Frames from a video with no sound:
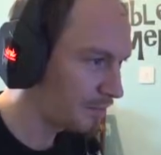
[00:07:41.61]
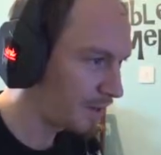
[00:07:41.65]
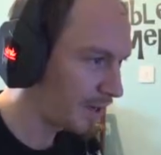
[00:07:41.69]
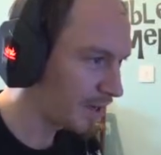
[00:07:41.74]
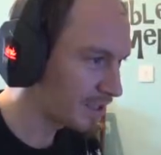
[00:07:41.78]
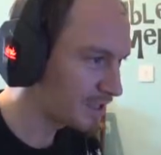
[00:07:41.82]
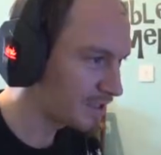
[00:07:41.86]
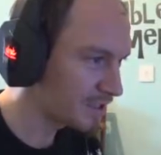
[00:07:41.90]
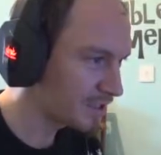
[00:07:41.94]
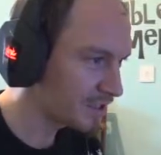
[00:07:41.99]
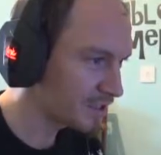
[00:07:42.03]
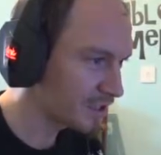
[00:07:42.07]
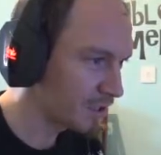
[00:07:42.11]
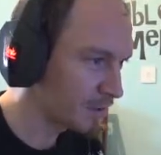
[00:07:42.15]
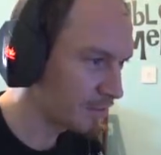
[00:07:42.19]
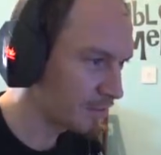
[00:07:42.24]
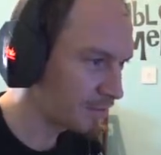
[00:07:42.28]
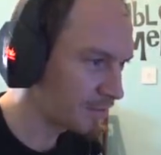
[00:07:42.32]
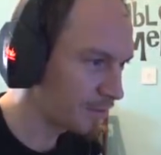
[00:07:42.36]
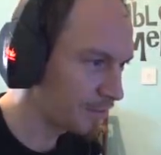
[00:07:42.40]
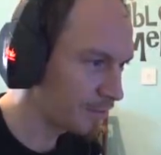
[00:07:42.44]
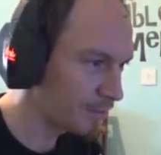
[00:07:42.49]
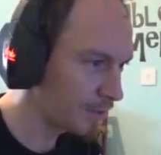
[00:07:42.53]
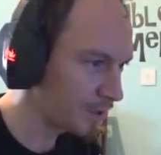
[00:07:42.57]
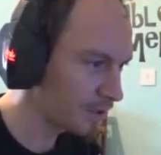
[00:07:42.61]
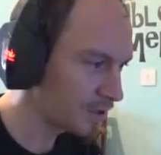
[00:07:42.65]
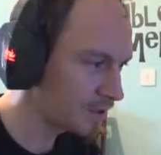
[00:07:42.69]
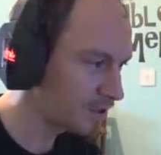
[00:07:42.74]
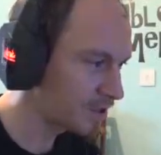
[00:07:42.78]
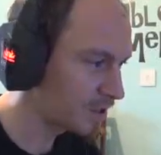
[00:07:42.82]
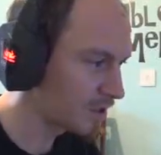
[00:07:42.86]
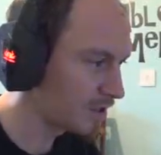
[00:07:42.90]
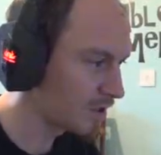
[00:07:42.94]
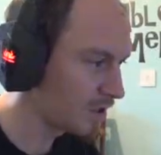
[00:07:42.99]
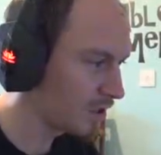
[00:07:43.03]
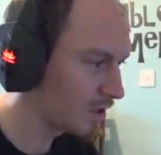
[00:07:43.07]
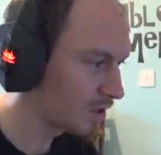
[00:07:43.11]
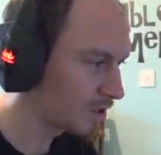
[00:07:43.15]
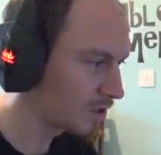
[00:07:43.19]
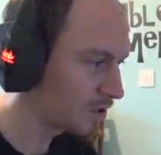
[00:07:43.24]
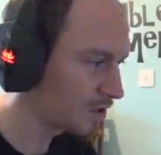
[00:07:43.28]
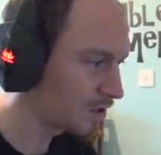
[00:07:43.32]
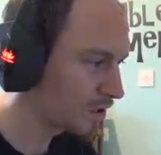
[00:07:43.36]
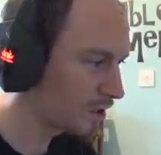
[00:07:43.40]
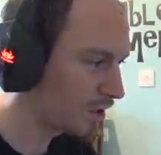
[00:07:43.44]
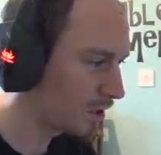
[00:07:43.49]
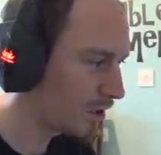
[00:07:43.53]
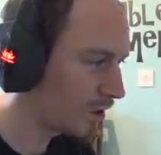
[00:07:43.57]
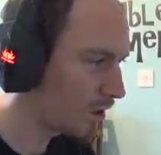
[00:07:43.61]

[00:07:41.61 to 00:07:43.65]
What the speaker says: passengers up from Boston Lodge